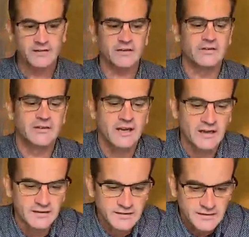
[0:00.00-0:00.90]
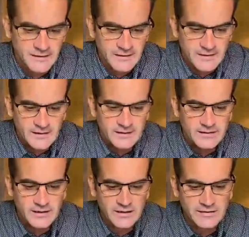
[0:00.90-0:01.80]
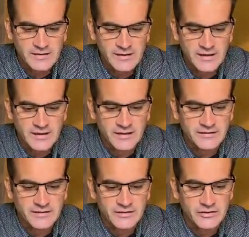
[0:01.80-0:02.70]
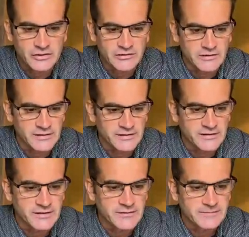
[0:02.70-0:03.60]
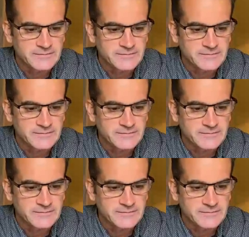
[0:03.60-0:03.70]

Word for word: So does, does he ask a tourist,